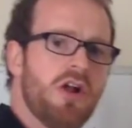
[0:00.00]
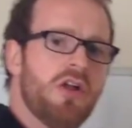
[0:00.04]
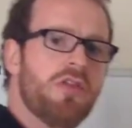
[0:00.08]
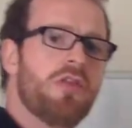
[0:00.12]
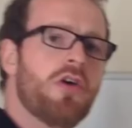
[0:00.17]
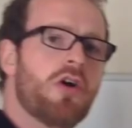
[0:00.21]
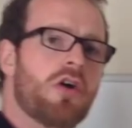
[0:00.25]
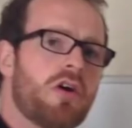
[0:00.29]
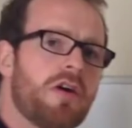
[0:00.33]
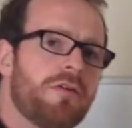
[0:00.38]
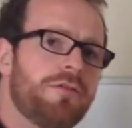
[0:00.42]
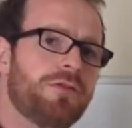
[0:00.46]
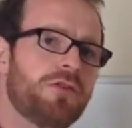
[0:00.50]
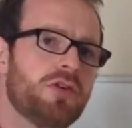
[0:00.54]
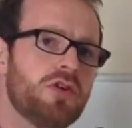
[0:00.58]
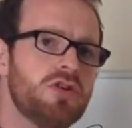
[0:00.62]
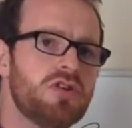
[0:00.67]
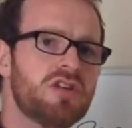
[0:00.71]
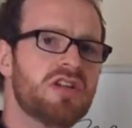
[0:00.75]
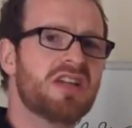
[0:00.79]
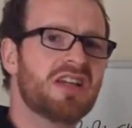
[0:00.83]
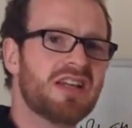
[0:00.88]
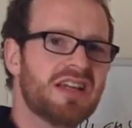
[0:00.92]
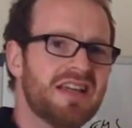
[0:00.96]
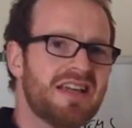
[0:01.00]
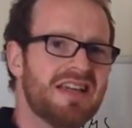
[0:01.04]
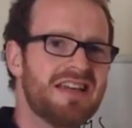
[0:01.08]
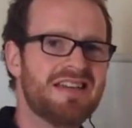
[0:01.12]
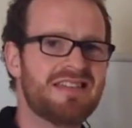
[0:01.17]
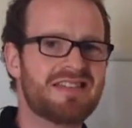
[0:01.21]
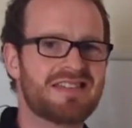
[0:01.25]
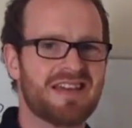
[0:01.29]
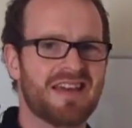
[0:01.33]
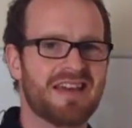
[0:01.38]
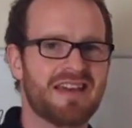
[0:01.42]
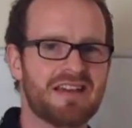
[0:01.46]
There are a few key
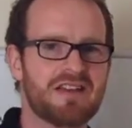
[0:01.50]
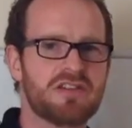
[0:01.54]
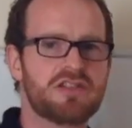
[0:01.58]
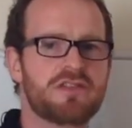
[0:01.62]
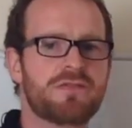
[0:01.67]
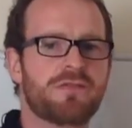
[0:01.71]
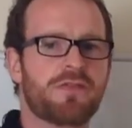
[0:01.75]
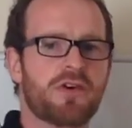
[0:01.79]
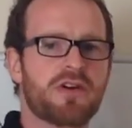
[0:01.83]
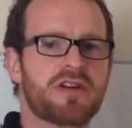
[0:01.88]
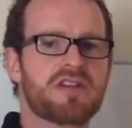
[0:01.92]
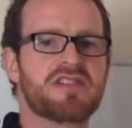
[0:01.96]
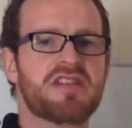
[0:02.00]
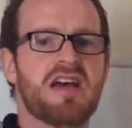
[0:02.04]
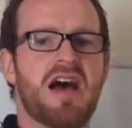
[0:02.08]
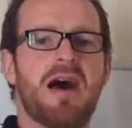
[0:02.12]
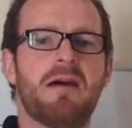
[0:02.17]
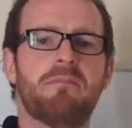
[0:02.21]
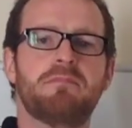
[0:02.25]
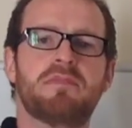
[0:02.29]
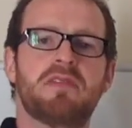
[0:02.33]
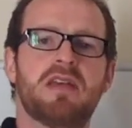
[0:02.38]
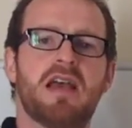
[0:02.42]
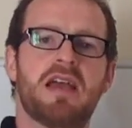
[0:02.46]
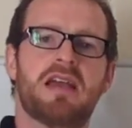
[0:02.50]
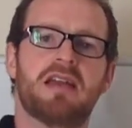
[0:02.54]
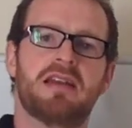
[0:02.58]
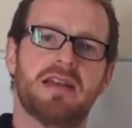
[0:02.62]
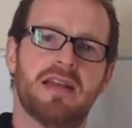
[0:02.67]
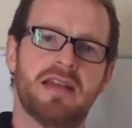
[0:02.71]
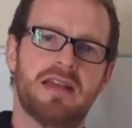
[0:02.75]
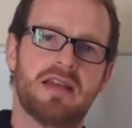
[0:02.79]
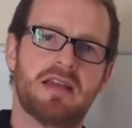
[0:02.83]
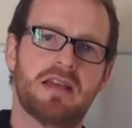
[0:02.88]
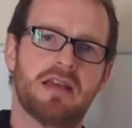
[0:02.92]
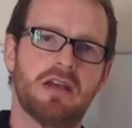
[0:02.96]
things for exam
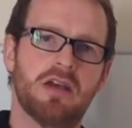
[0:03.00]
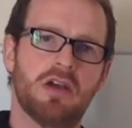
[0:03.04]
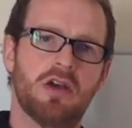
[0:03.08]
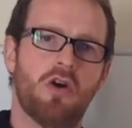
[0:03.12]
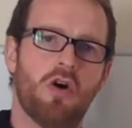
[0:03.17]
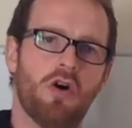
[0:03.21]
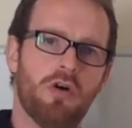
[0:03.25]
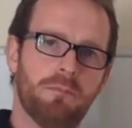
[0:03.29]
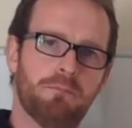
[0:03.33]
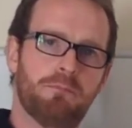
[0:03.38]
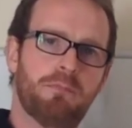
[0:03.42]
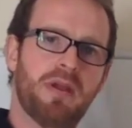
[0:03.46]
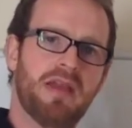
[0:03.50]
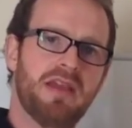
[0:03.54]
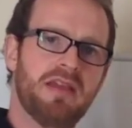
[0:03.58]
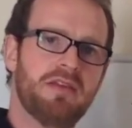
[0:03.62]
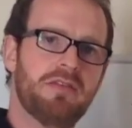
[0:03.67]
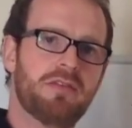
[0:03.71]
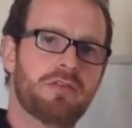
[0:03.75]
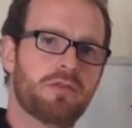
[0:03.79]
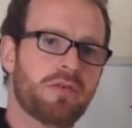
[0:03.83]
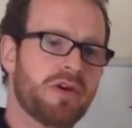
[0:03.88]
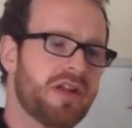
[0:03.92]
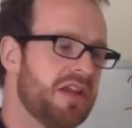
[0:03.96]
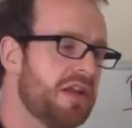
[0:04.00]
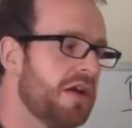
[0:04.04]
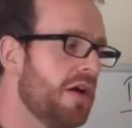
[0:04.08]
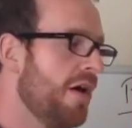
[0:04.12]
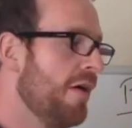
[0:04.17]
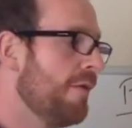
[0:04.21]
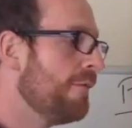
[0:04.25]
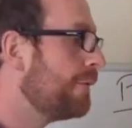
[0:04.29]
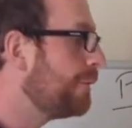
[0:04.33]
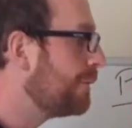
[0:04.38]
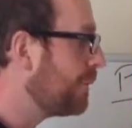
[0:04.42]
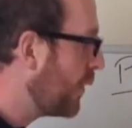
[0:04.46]
technique on P3.
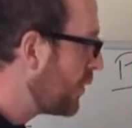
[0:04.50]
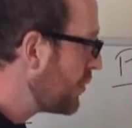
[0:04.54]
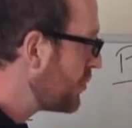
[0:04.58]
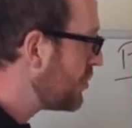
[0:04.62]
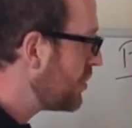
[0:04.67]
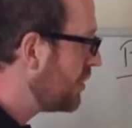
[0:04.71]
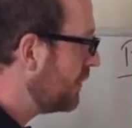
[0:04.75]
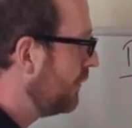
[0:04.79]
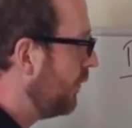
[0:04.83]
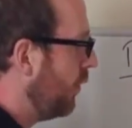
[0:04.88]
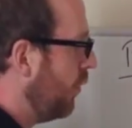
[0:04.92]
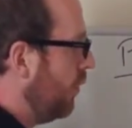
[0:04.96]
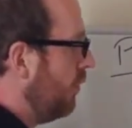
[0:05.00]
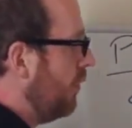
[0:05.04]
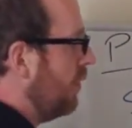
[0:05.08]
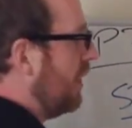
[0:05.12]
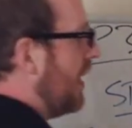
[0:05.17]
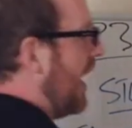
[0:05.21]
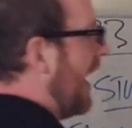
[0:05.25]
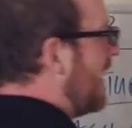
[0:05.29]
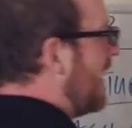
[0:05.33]
First of all,